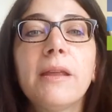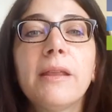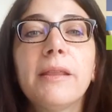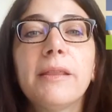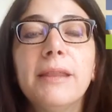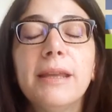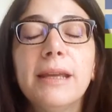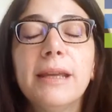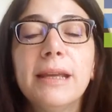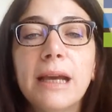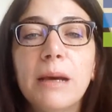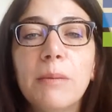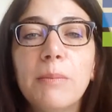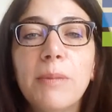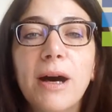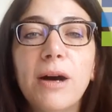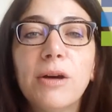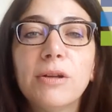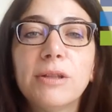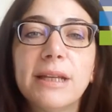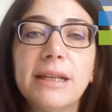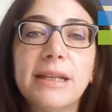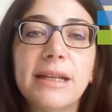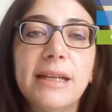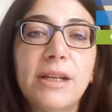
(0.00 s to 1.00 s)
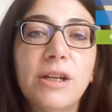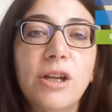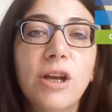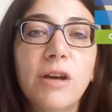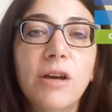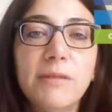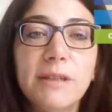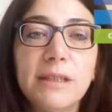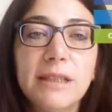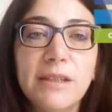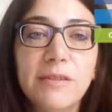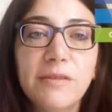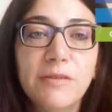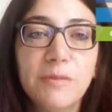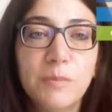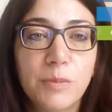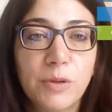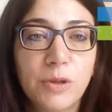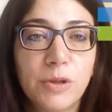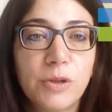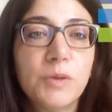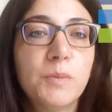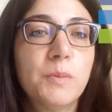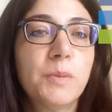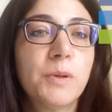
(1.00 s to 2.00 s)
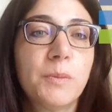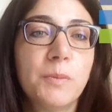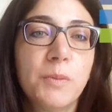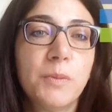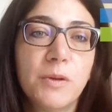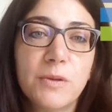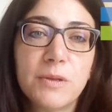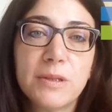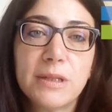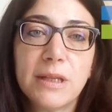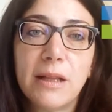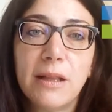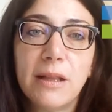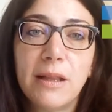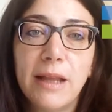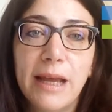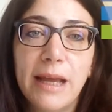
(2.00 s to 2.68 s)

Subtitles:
Think about an innovative, broad proposal